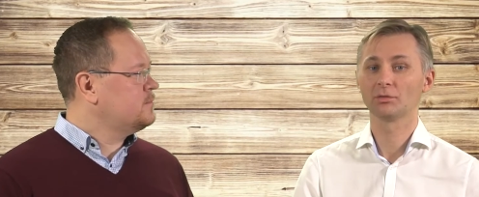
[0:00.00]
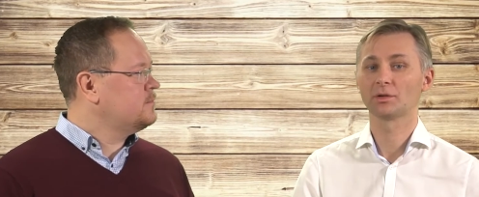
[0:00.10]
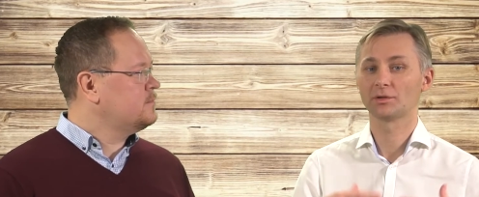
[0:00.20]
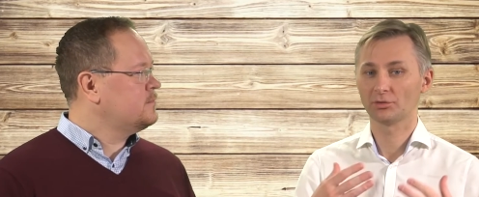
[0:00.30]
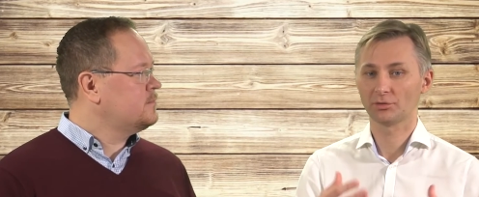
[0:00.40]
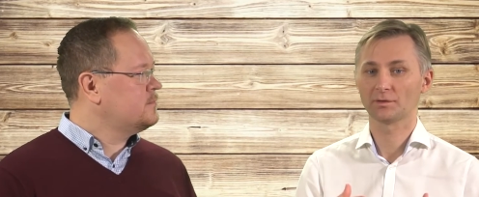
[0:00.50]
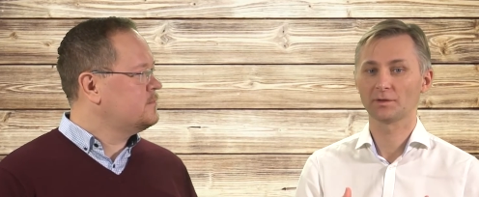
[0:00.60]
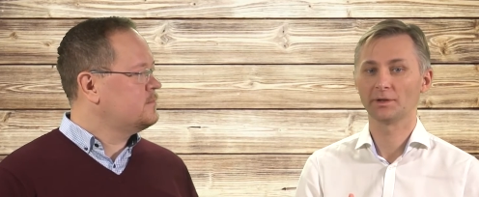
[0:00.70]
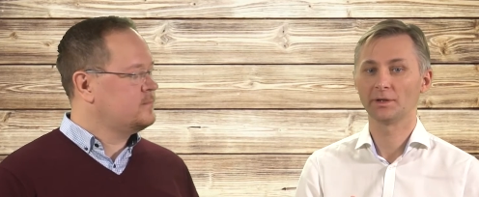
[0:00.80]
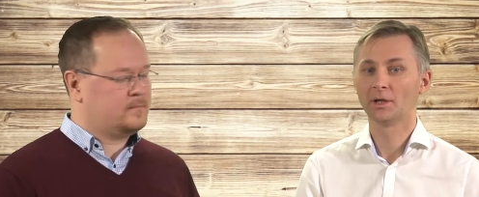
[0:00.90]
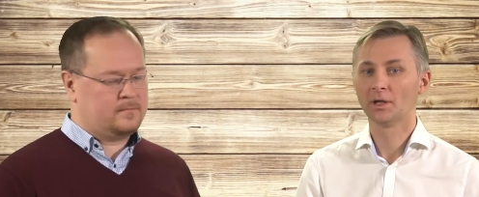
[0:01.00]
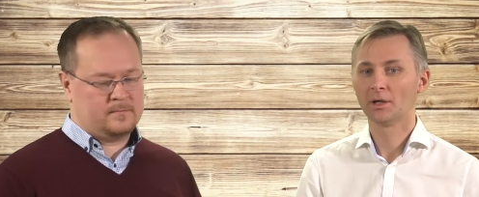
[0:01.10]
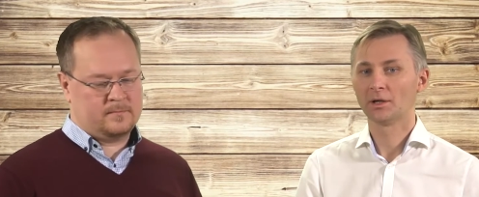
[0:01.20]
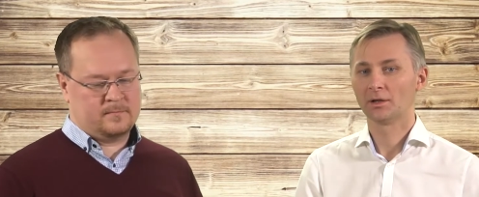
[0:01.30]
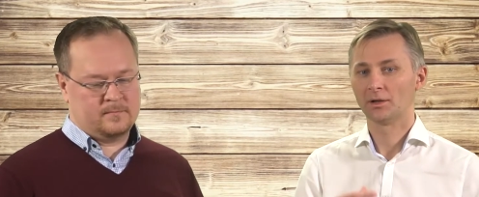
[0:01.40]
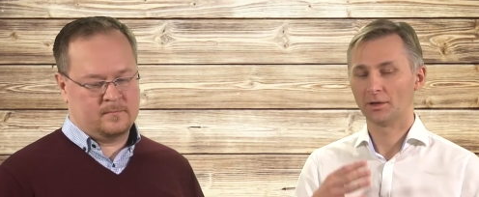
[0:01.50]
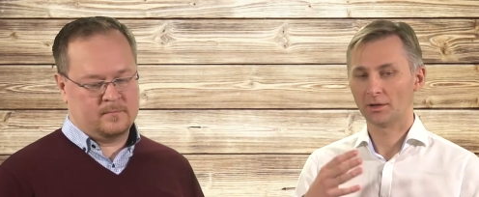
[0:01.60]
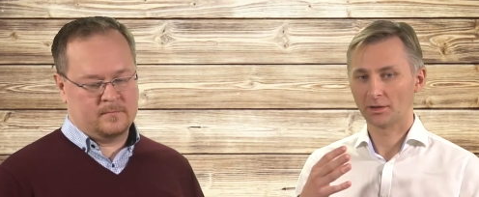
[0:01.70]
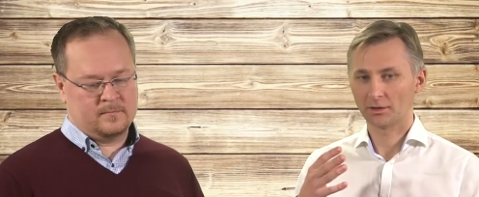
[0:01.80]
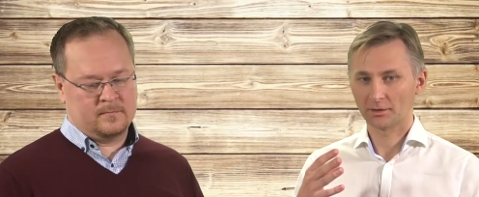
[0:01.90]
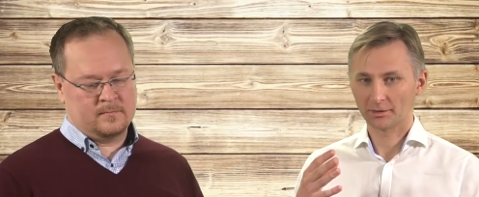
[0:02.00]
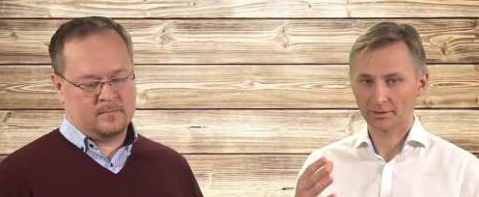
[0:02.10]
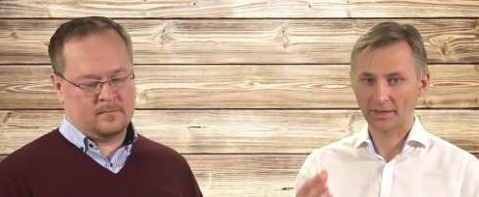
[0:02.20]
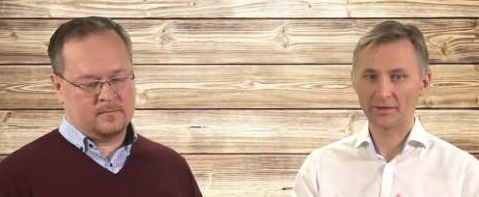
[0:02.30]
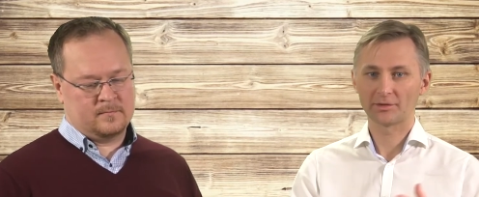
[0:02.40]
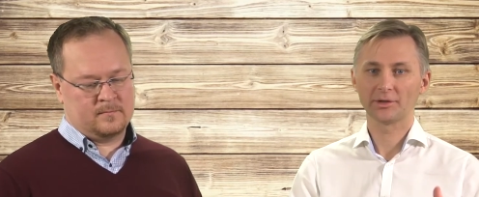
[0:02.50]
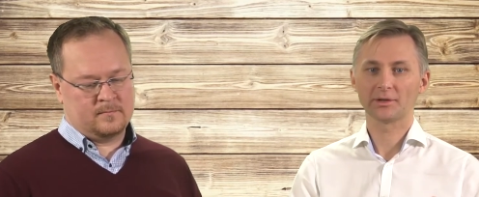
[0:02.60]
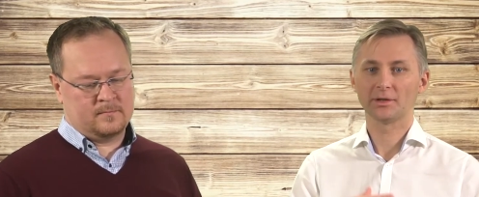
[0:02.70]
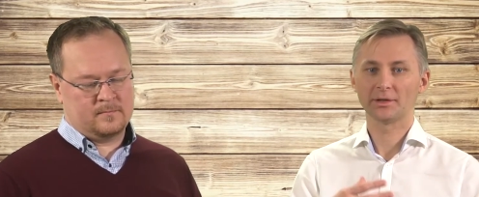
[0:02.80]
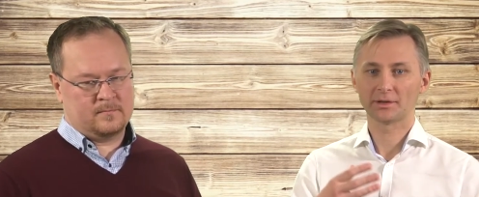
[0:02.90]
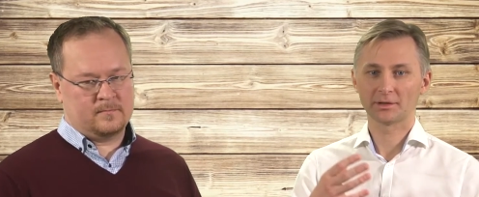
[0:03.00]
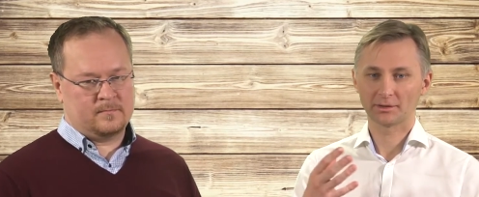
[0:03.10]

Speaker 1: to continuously uh, gathering like